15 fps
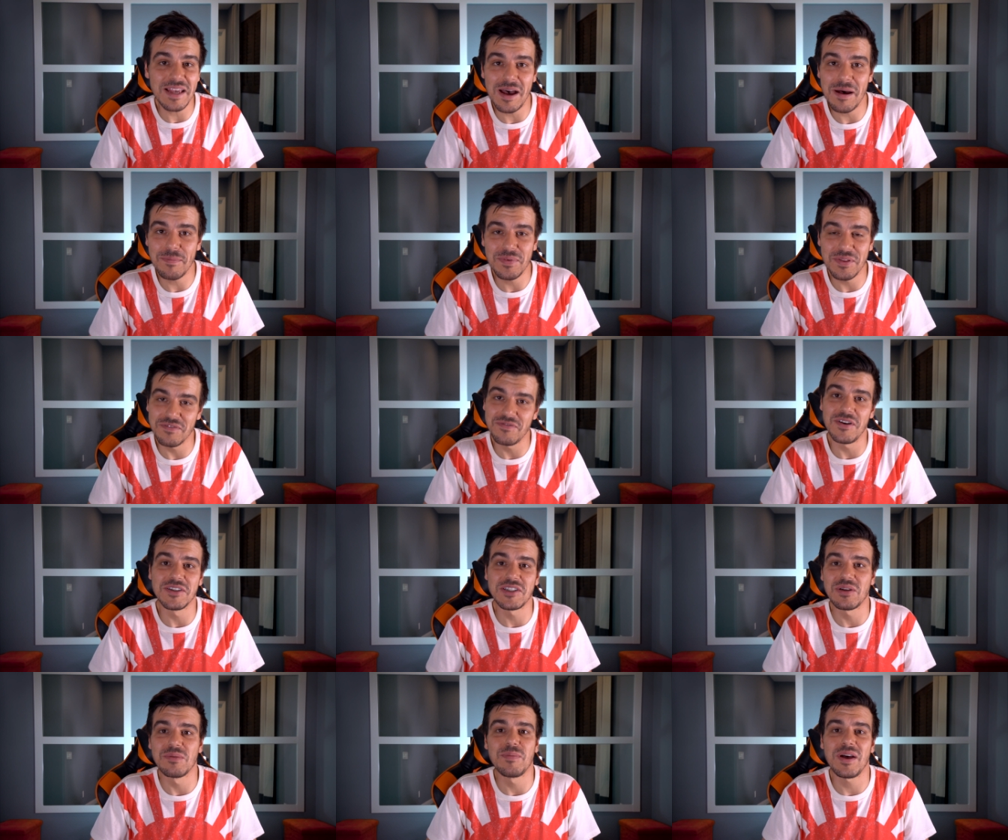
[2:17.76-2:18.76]
tap the
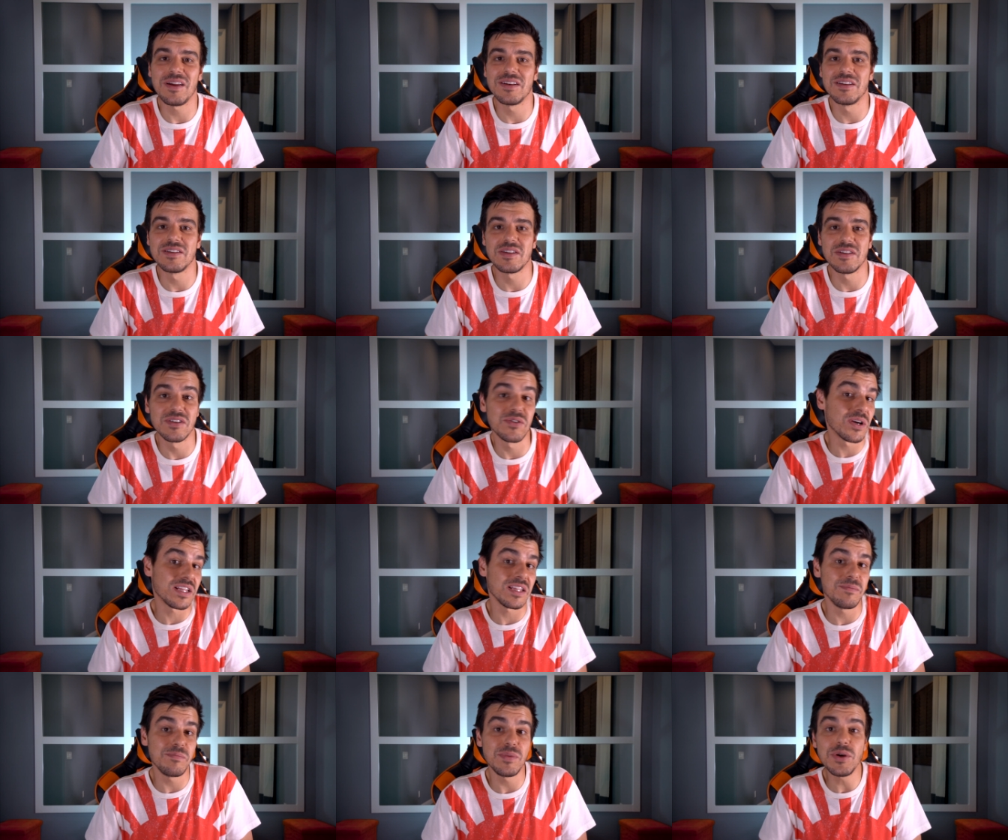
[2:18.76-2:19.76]
function button to
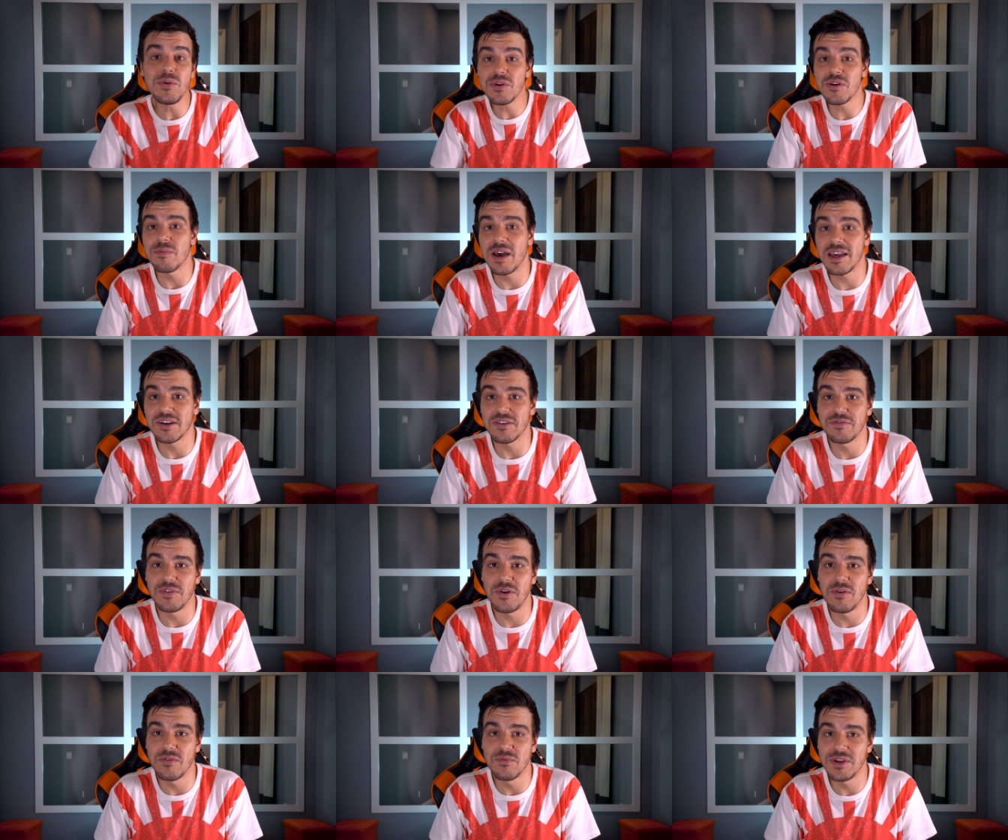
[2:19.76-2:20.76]
quickly mute your
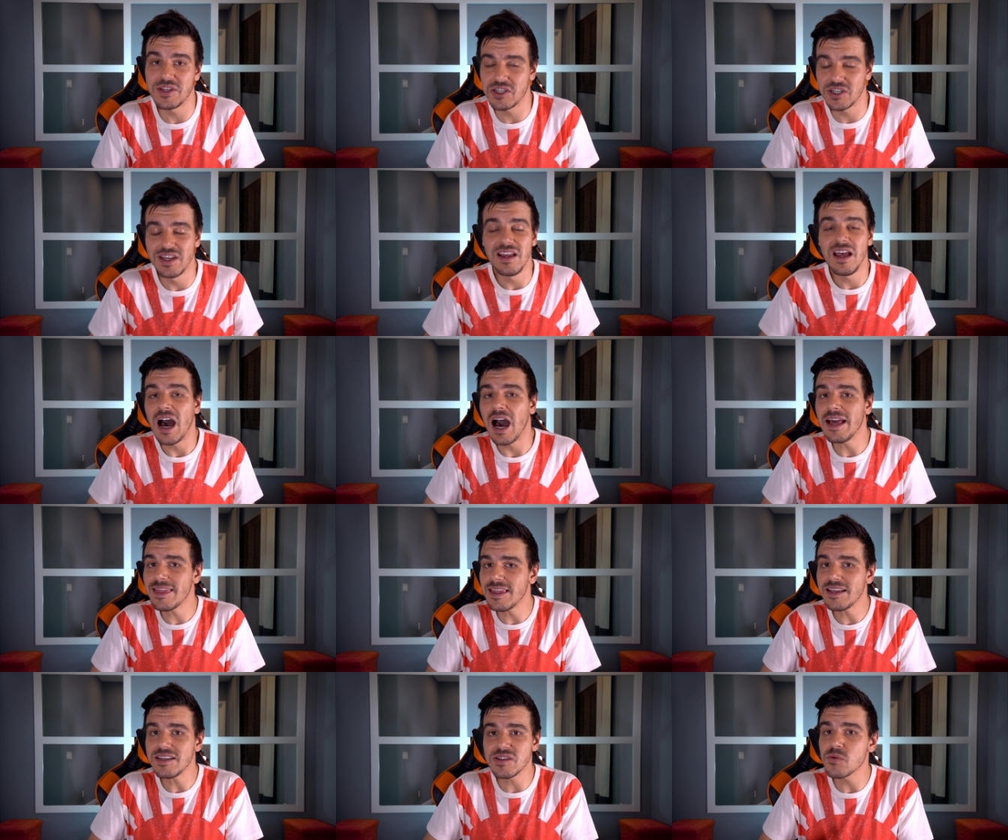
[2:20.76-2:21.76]
microphone, which I
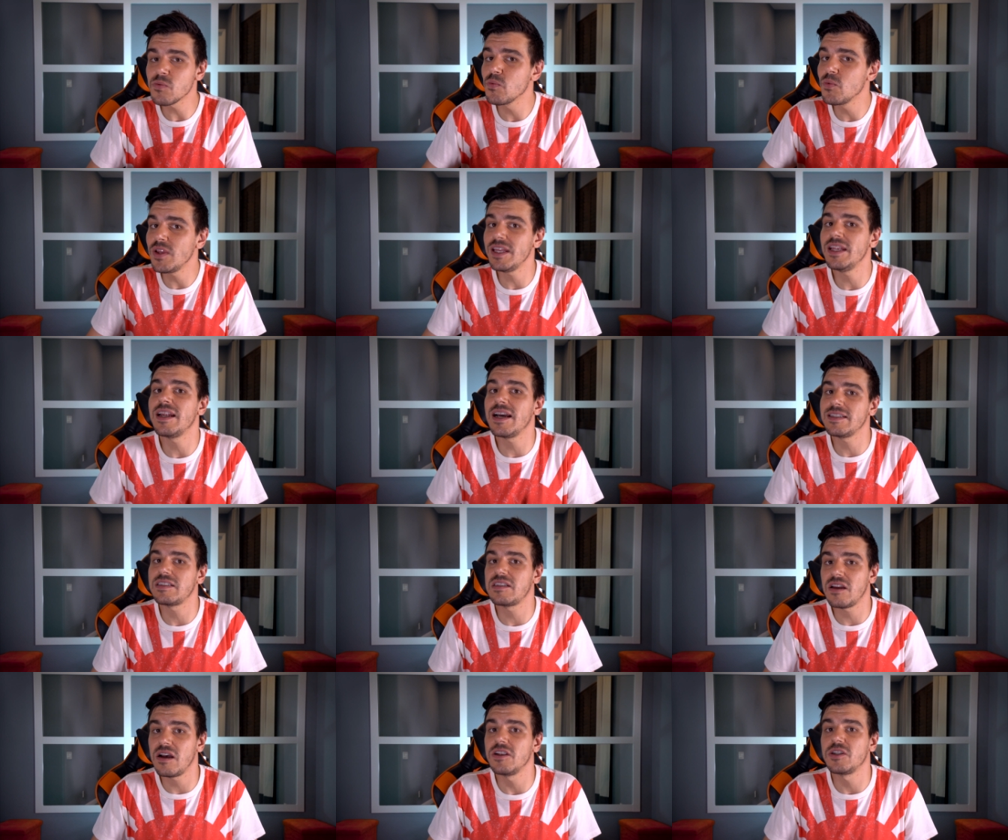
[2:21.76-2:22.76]
think is a really
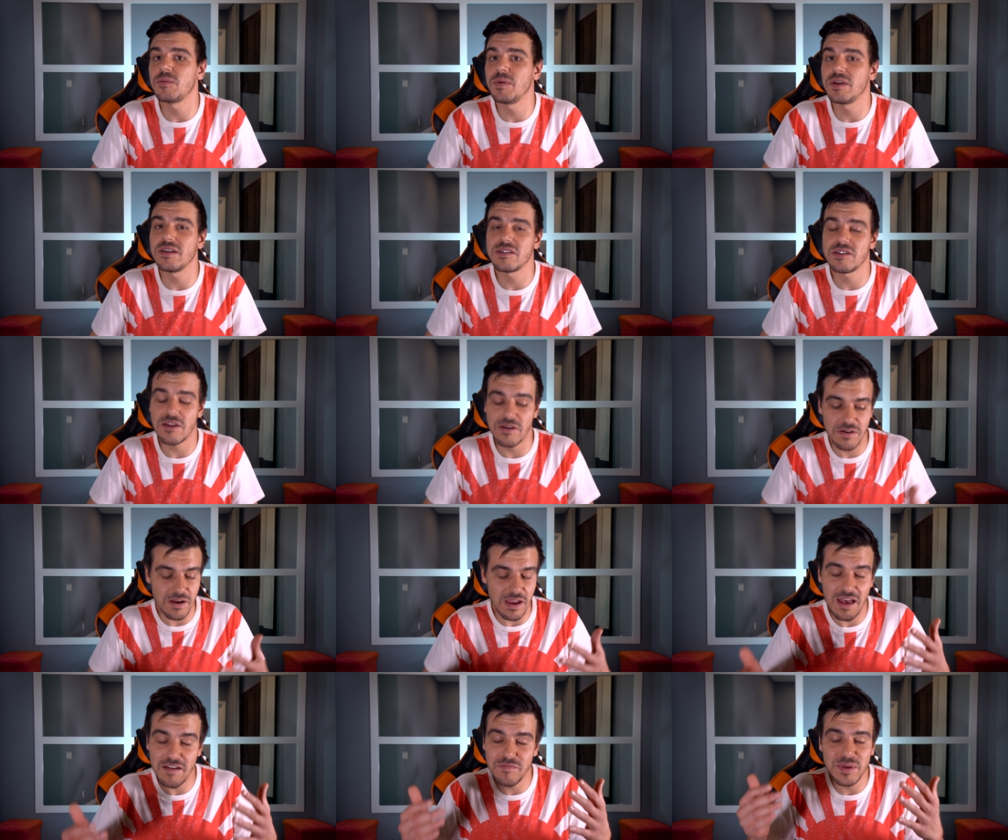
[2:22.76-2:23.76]
nice touch because
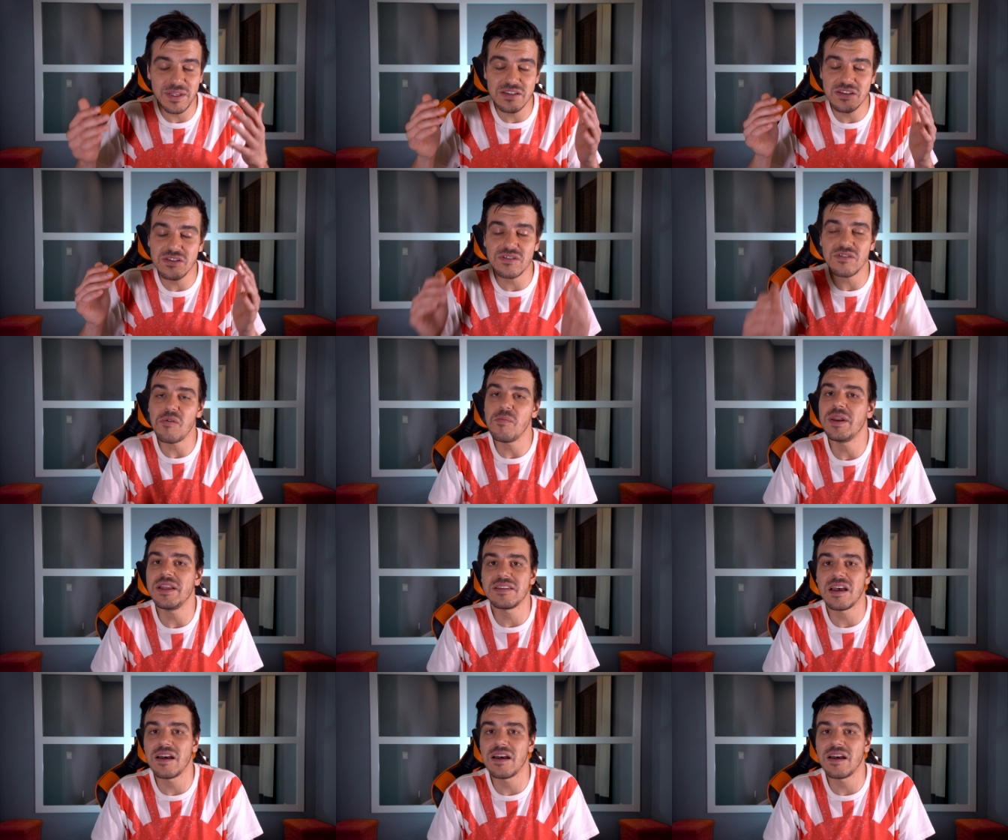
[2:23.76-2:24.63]
there have been so many